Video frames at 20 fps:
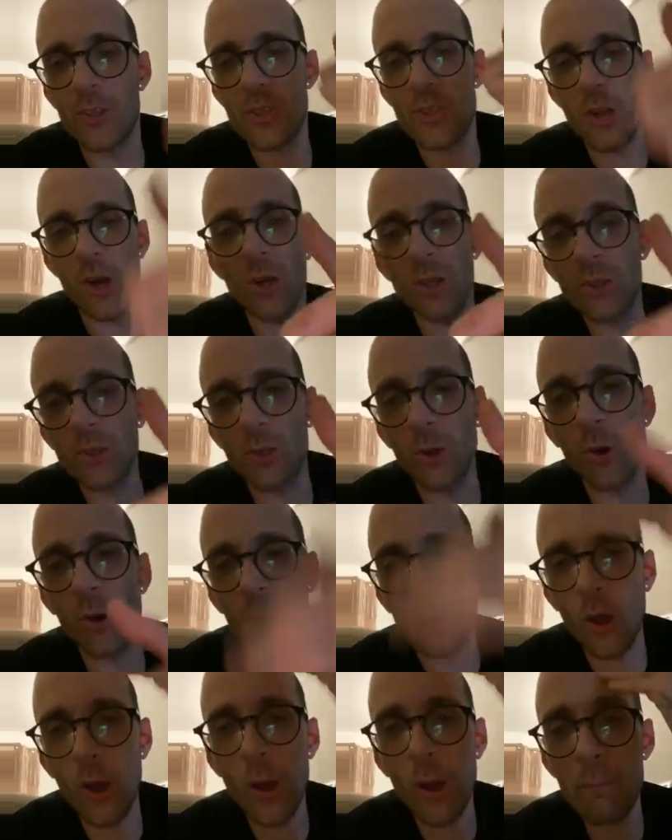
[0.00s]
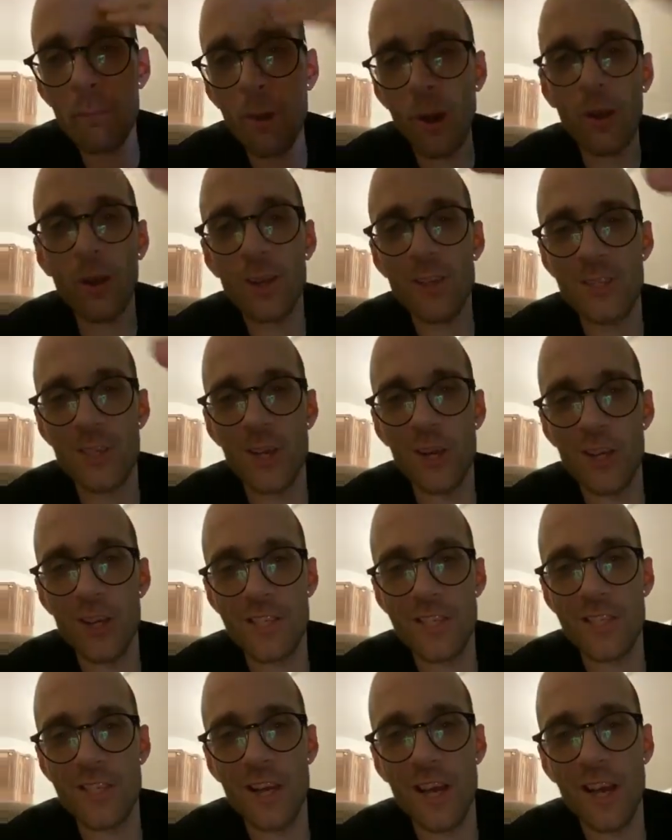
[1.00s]
John Gall, I
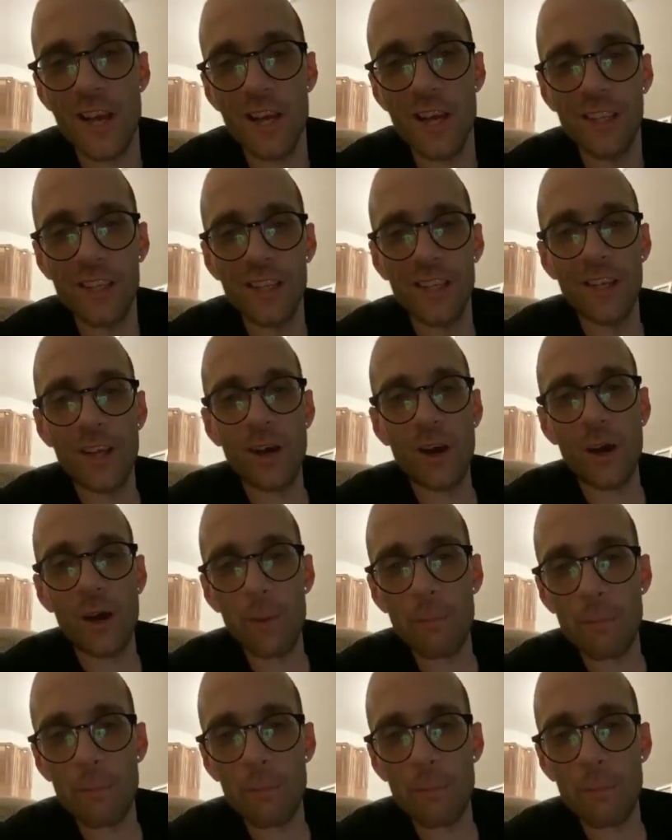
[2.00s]
apologise, sir. I